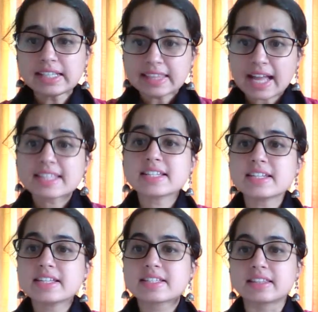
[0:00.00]
that's the
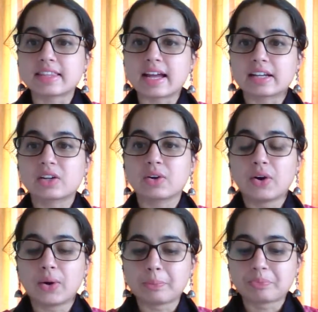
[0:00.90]
reason that
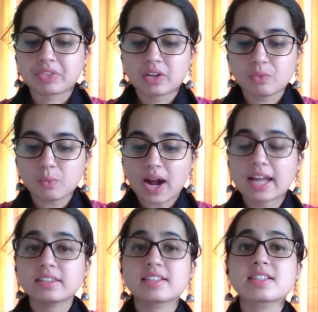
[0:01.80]

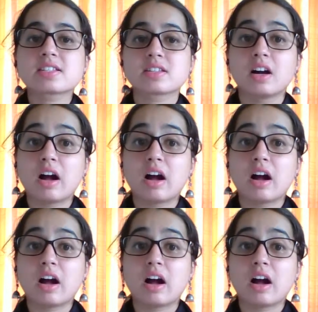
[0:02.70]
why this